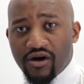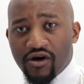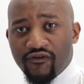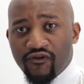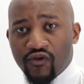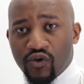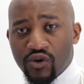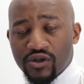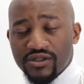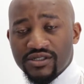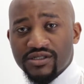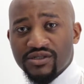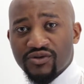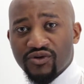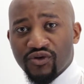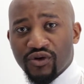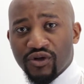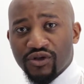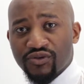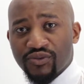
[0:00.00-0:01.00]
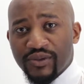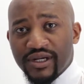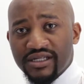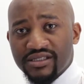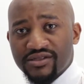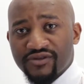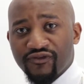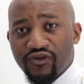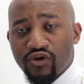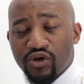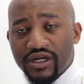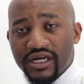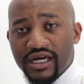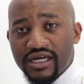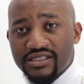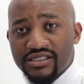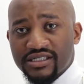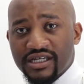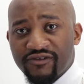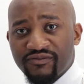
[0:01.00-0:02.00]
Of course, growth rates
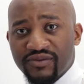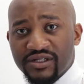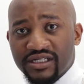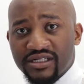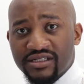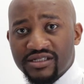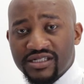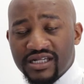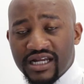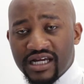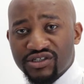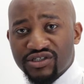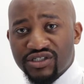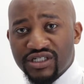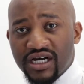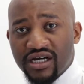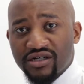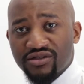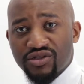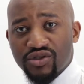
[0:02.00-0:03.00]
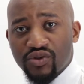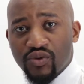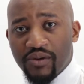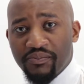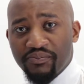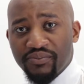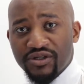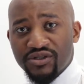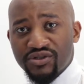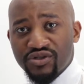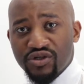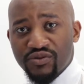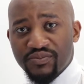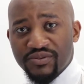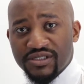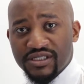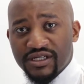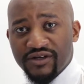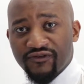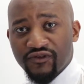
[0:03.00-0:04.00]
forecasts have been slashed down to one point two
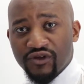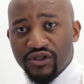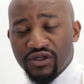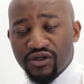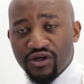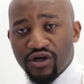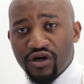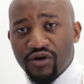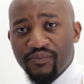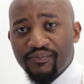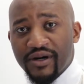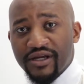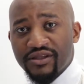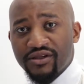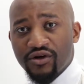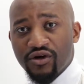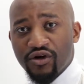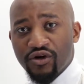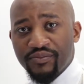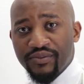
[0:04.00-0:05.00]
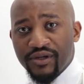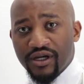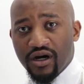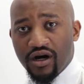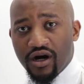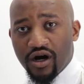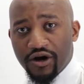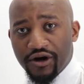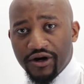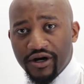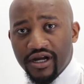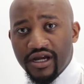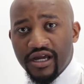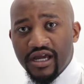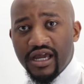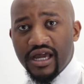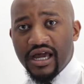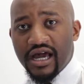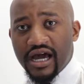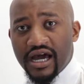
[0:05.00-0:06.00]
percent for the year by the O B R,
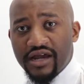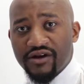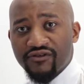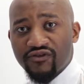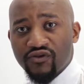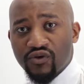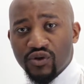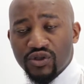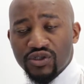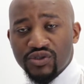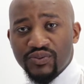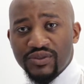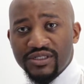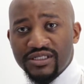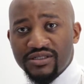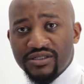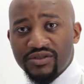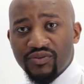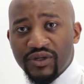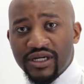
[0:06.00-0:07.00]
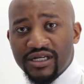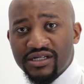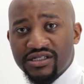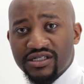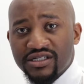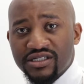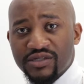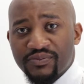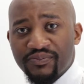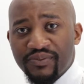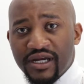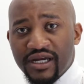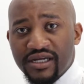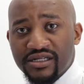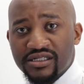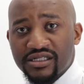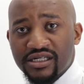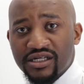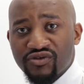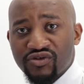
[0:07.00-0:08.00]
and of course we, we anticipate
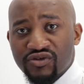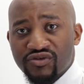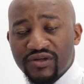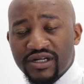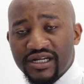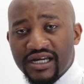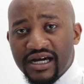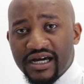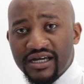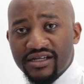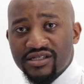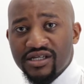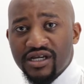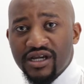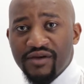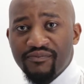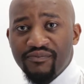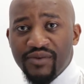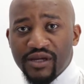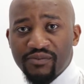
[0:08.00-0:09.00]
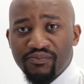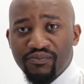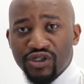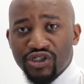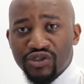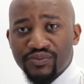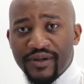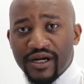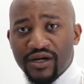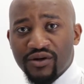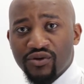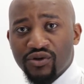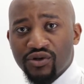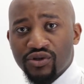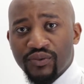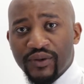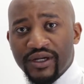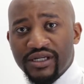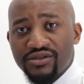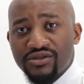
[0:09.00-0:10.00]
interest rate hikes being pushed back all
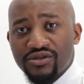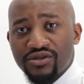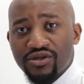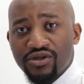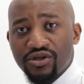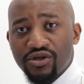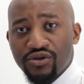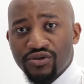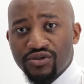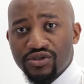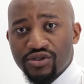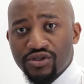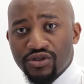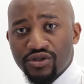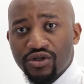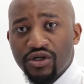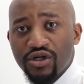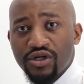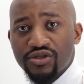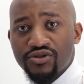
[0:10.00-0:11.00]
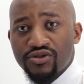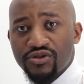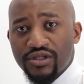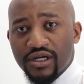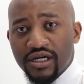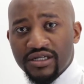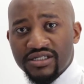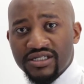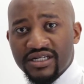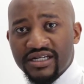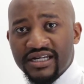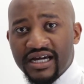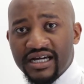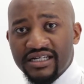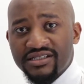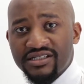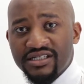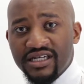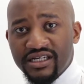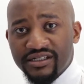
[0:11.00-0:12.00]
the way to Q two two thousand
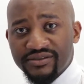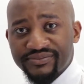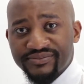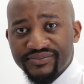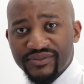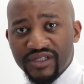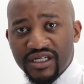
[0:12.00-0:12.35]
nineteen.